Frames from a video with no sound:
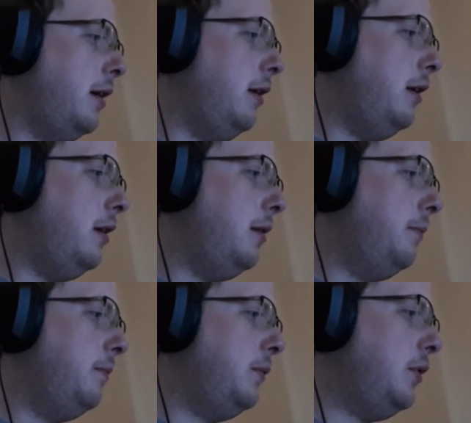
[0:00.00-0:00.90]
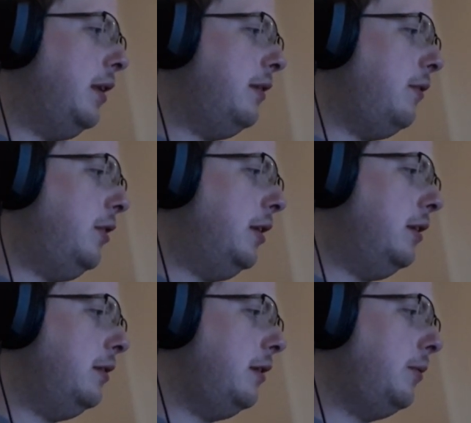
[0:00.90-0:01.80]
yeah, so that's
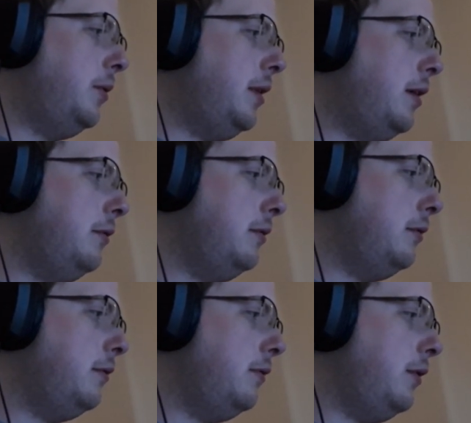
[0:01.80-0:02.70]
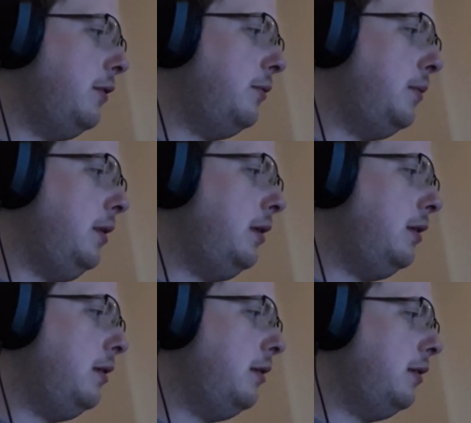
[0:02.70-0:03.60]
everything I wrote down for this
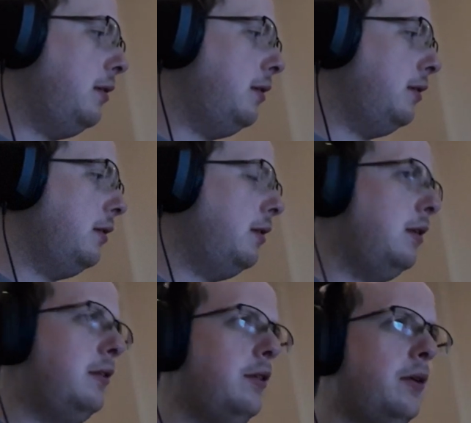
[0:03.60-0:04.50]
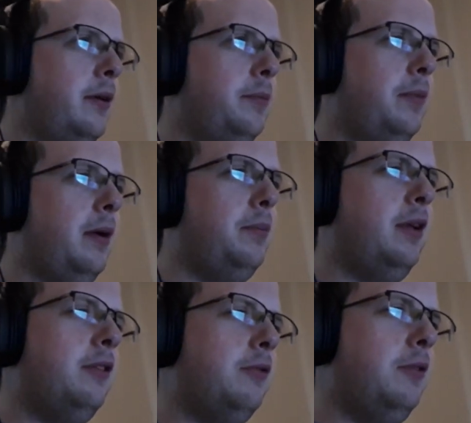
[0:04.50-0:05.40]
week. And so
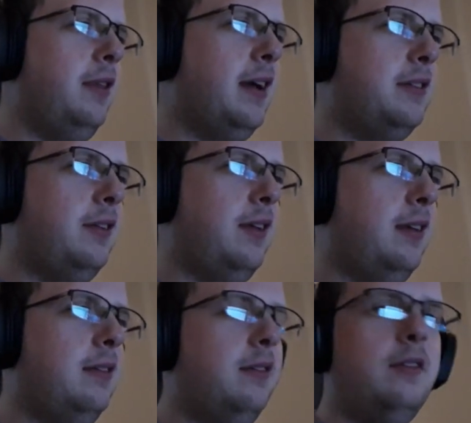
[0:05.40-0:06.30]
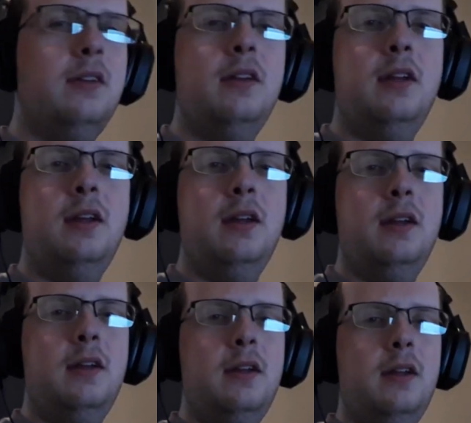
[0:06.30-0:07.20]
I'll play through the exercises
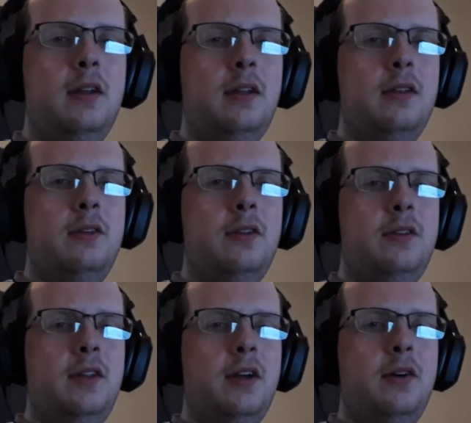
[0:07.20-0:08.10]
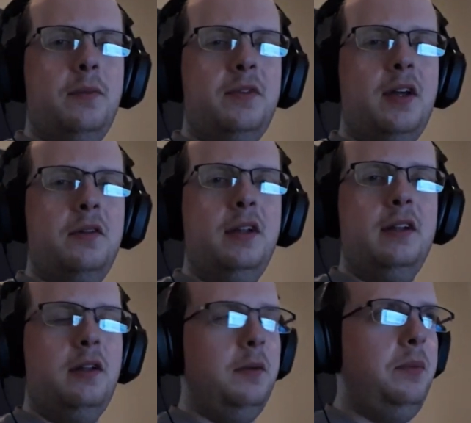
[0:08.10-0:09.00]
so you see how I'm
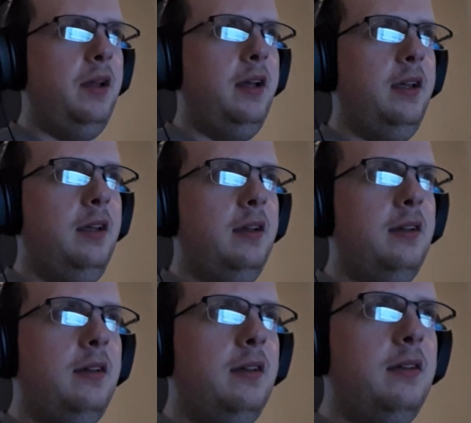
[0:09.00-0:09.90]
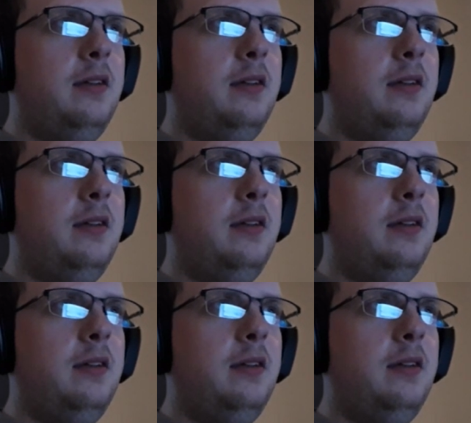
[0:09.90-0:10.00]
sounding, and then I'll play